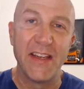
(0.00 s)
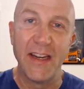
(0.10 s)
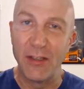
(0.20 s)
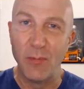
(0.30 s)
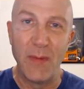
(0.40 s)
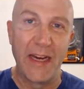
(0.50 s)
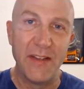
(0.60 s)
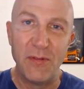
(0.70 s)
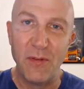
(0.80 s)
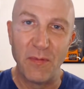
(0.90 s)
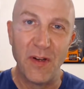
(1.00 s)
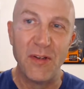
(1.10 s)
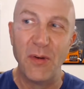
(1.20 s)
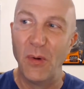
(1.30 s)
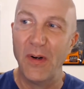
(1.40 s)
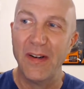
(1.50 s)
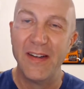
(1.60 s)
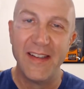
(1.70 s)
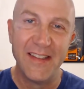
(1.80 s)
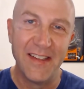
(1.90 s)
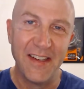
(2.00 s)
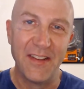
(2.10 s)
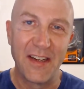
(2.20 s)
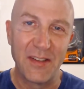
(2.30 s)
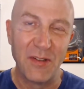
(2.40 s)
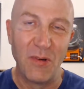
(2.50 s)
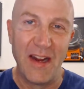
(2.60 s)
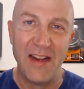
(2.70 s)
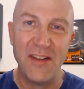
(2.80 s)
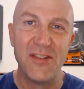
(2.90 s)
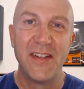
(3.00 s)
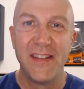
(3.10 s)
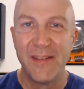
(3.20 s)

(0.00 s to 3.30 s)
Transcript: You got to go back in through the front door, unlock the garage,